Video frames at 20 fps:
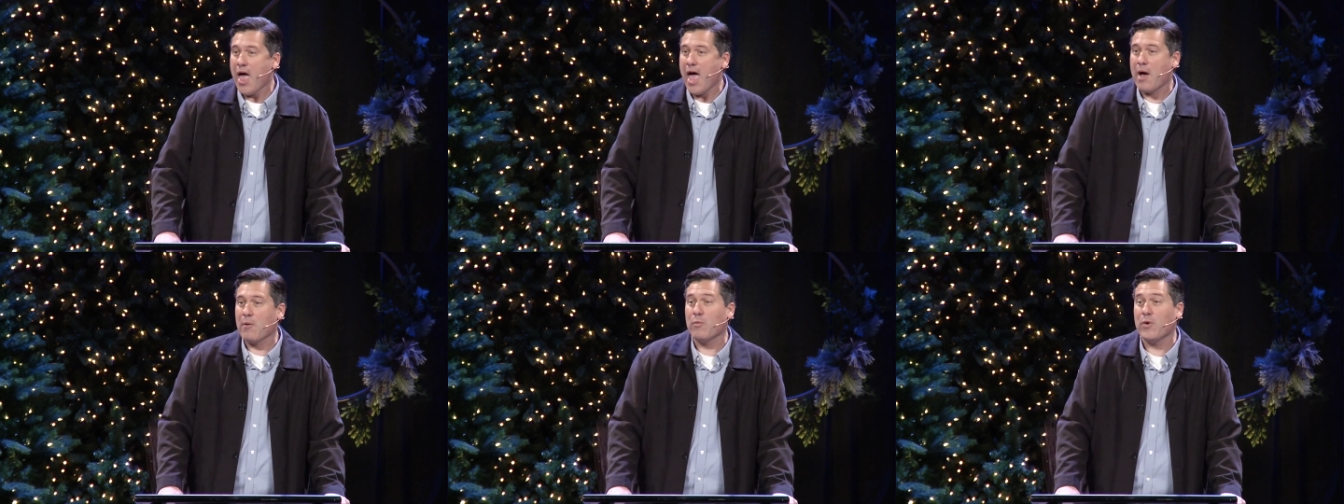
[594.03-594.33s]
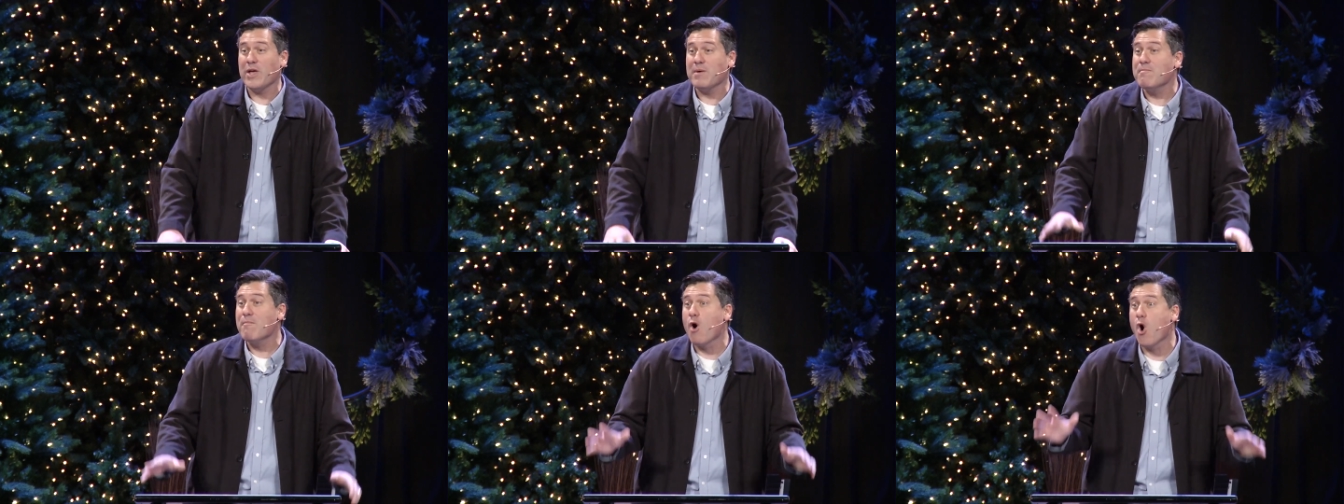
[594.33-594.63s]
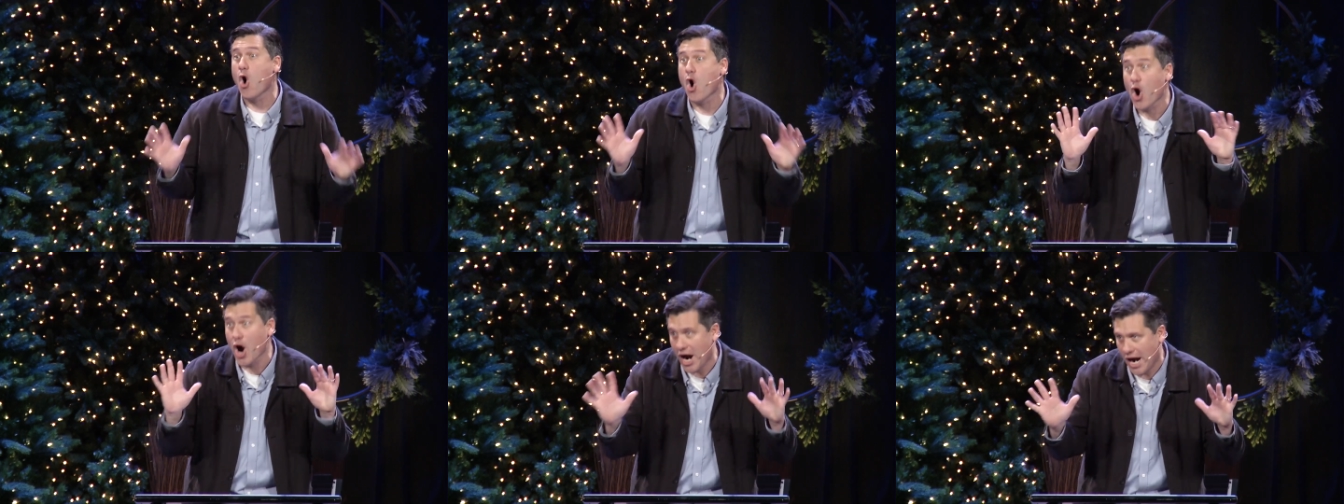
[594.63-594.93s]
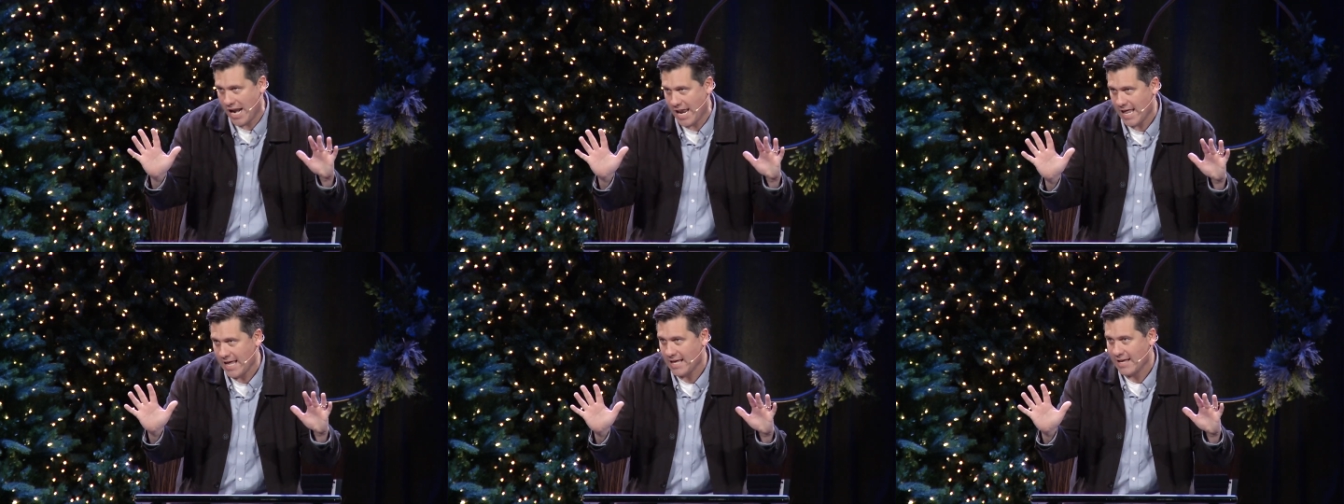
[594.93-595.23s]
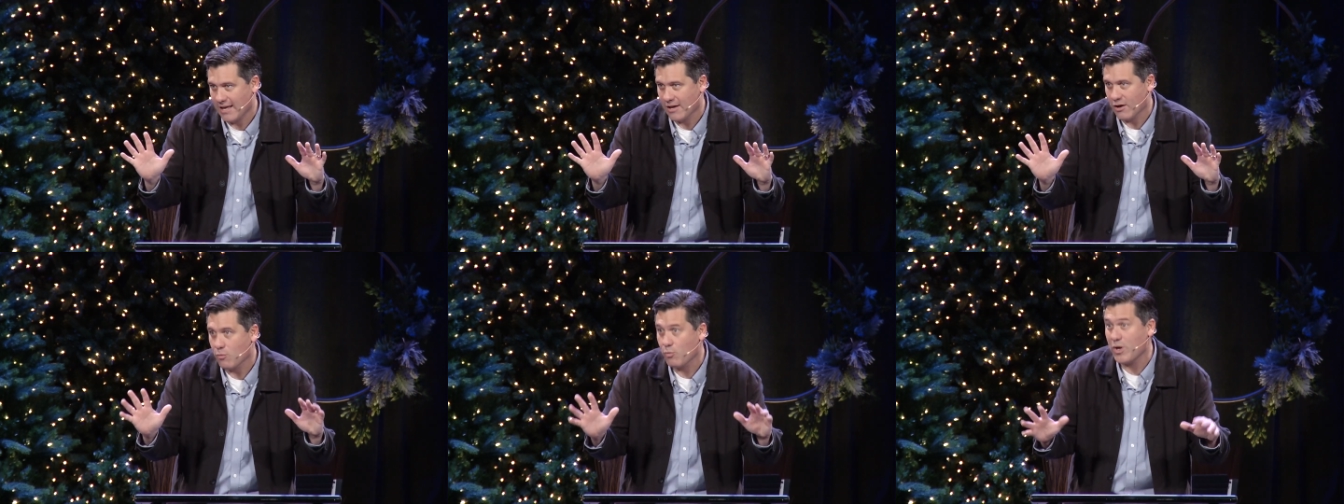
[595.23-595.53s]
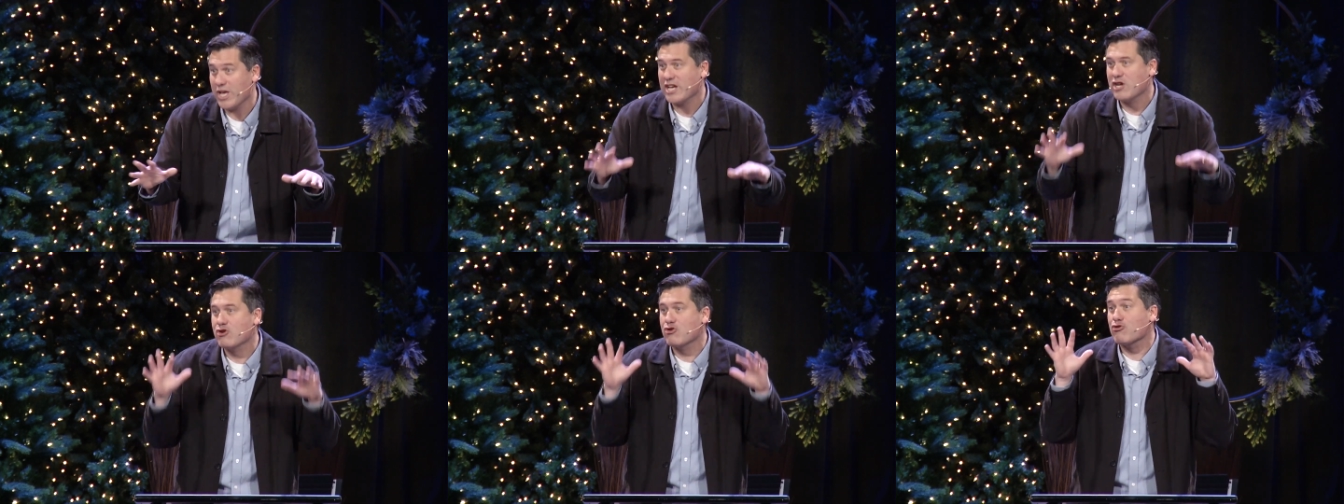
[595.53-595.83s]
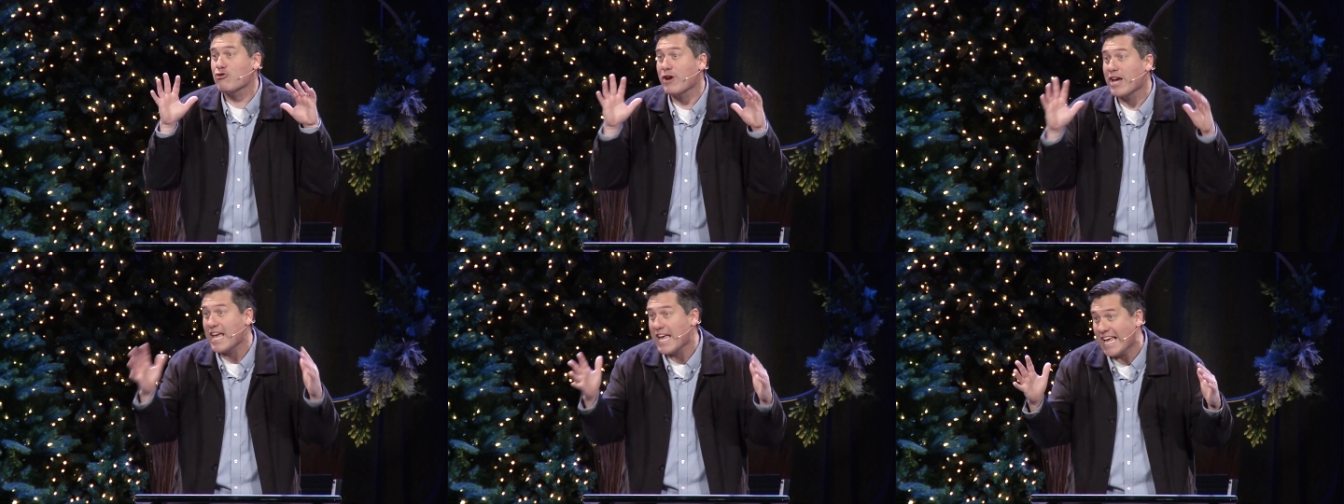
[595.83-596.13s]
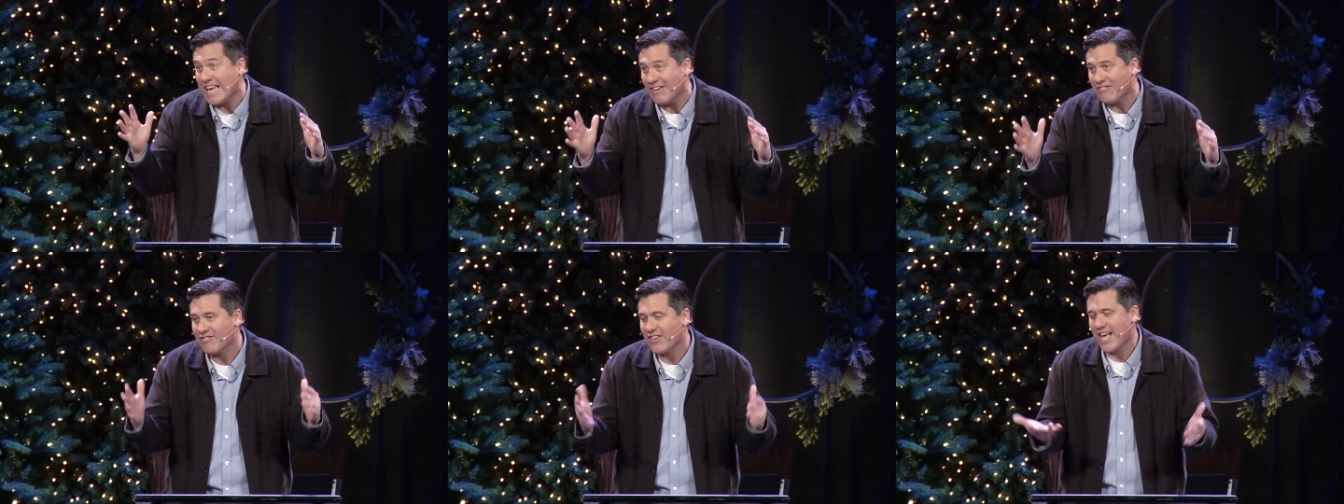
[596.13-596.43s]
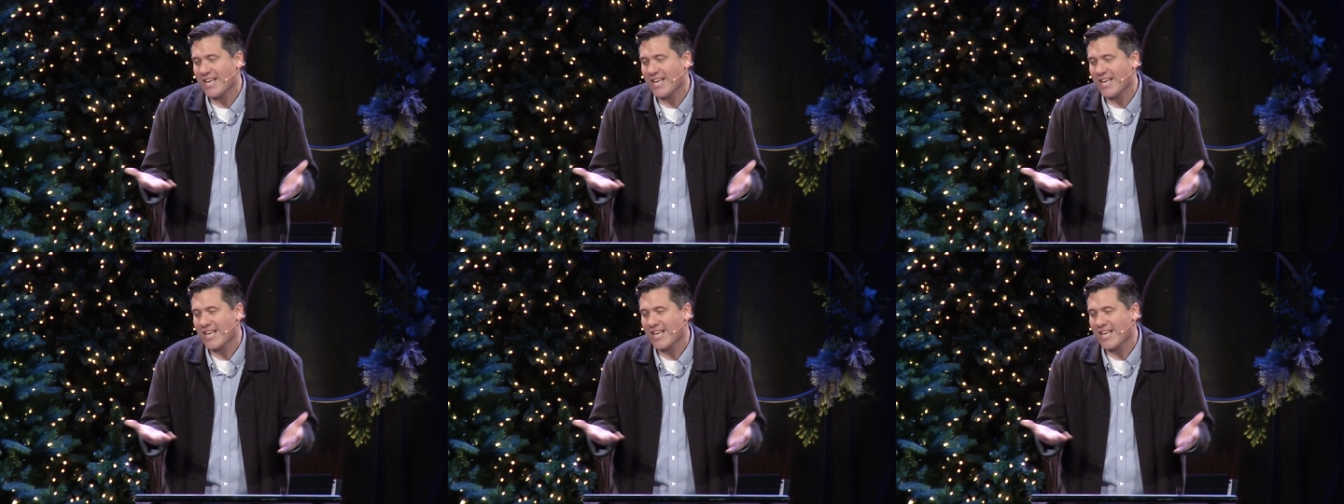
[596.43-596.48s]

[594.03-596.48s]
and we mourn we grieve.